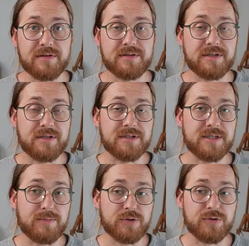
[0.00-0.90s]
the
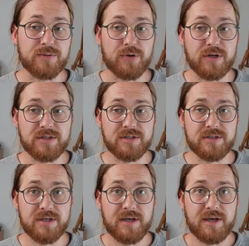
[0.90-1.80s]
temperature in the process
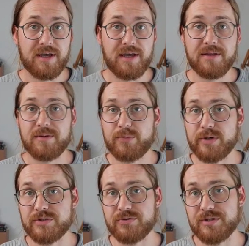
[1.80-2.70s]
and the
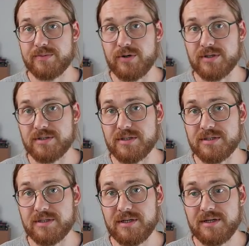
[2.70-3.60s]
pressure in the
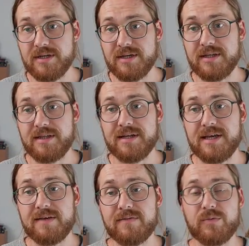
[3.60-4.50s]
process. And then I
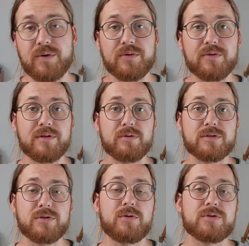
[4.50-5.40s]
have whether there was
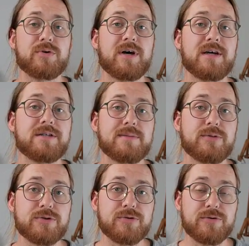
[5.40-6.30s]
an ultra high
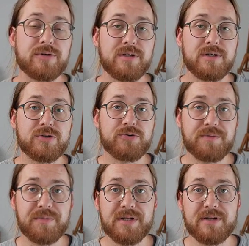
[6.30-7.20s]
temperature
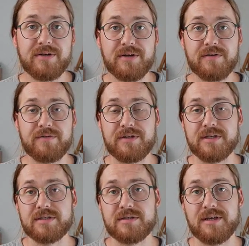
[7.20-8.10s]
treatment of
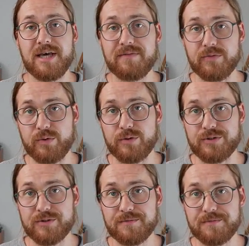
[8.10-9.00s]
this
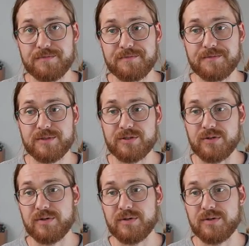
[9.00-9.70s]
afterwards. So